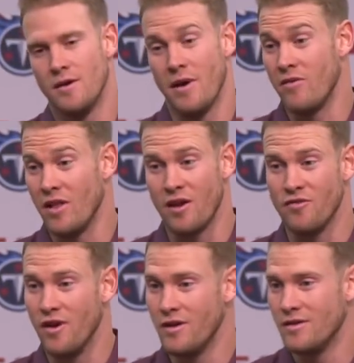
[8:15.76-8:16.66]
I'm having a lot of
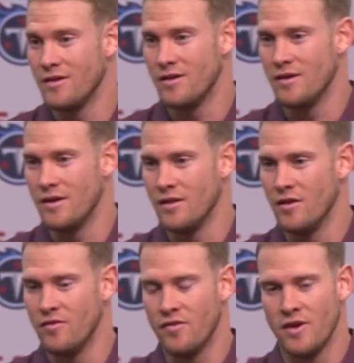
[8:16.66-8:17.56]
fun. I
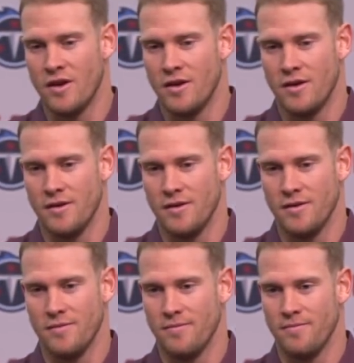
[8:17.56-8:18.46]
love
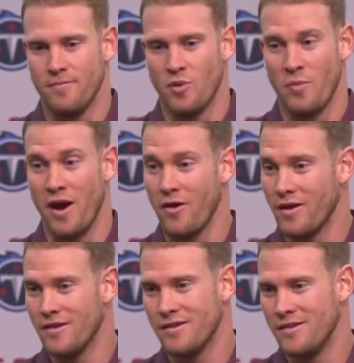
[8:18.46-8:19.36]

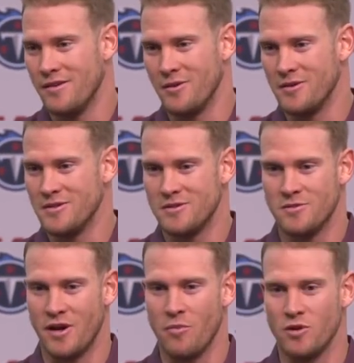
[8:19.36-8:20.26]
preparing, you know, just
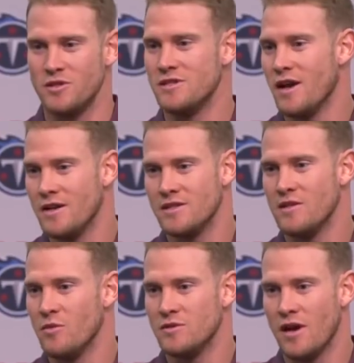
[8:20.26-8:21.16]
trying to push these guys, get
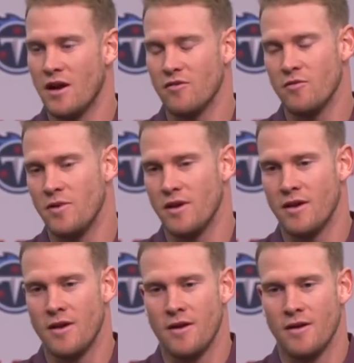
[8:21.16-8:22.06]
the most out of them,
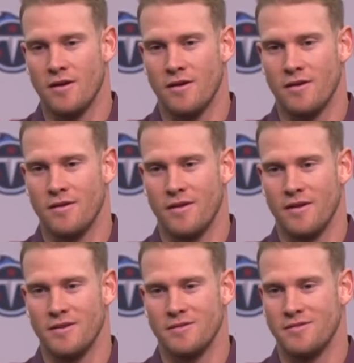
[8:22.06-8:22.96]

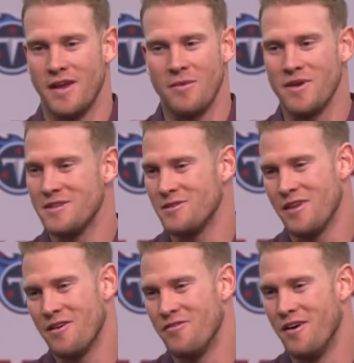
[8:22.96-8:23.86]
and game days are a
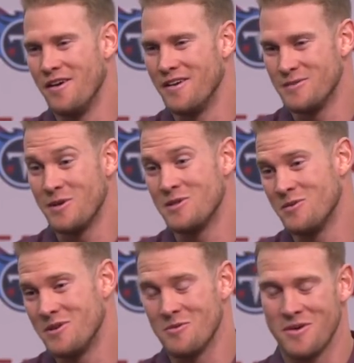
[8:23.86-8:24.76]
lot of fun, especially
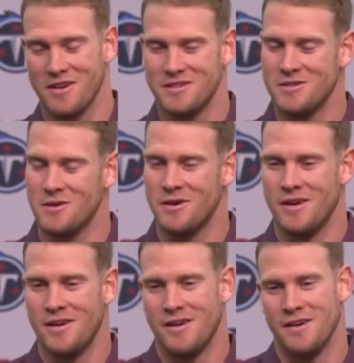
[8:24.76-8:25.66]
when you win. So
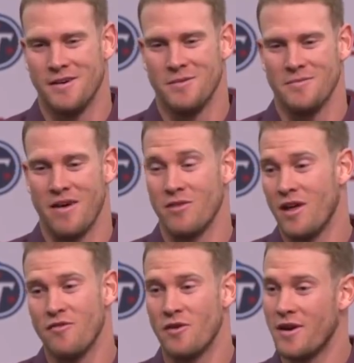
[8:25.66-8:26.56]
having a lot
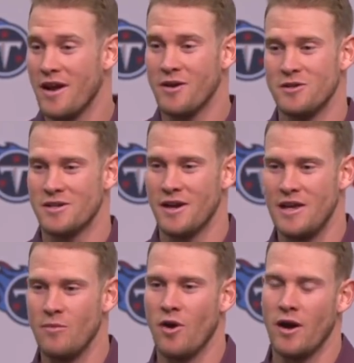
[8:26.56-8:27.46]
of fun right now. Just got to
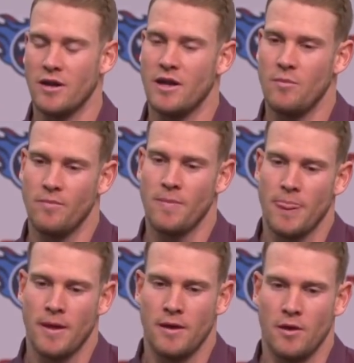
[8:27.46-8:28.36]
keep grinding, keep,
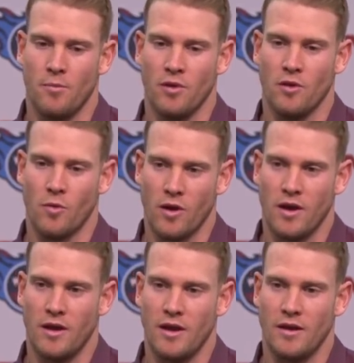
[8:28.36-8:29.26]
you know, putting the work
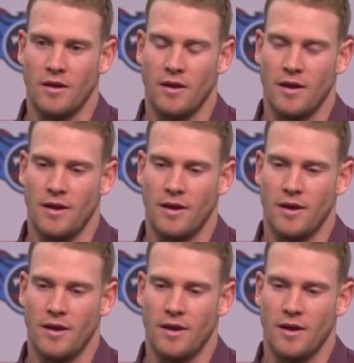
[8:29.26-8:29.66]
in and